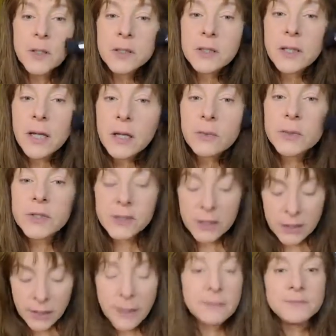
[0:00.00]
to kind of
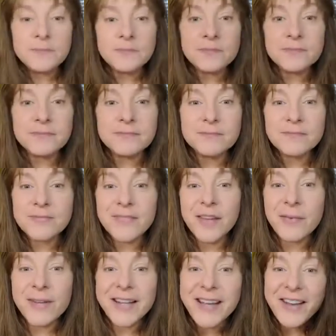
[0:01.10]
recede that.
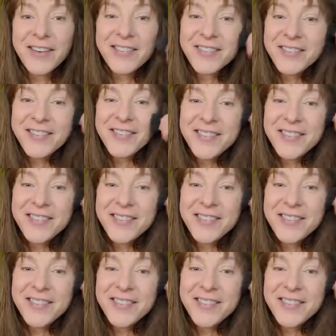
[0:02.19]
There we go.